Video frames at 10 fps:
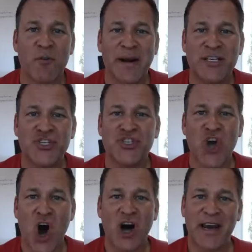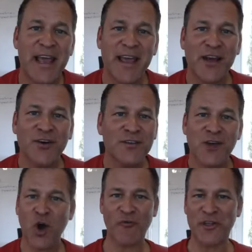Everybody, Shawn
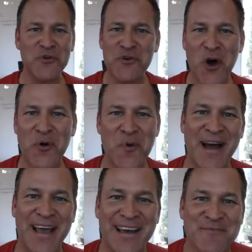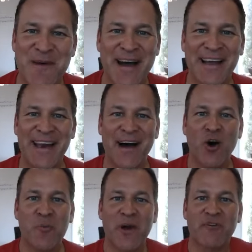here. Hopefully you know who I am by now.
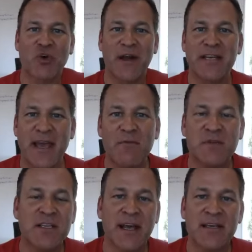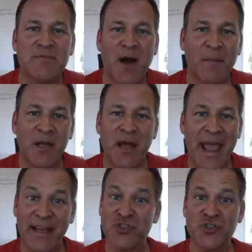Hope you're having a great day. Today, I'm gonna
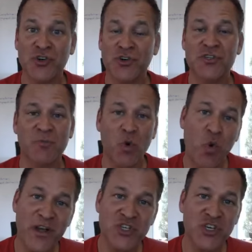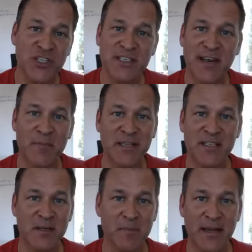answer some questions that have been
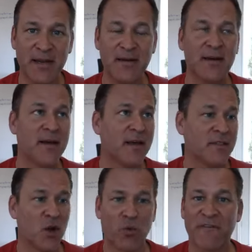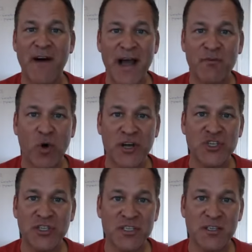submitted. There were five
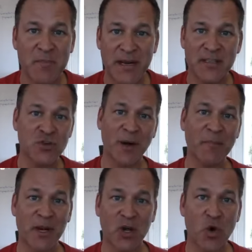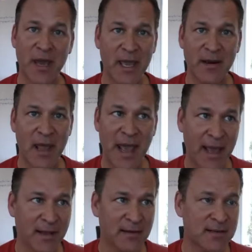questions submitted, so I'm gonna go ahead
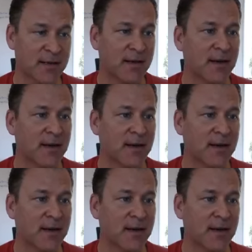and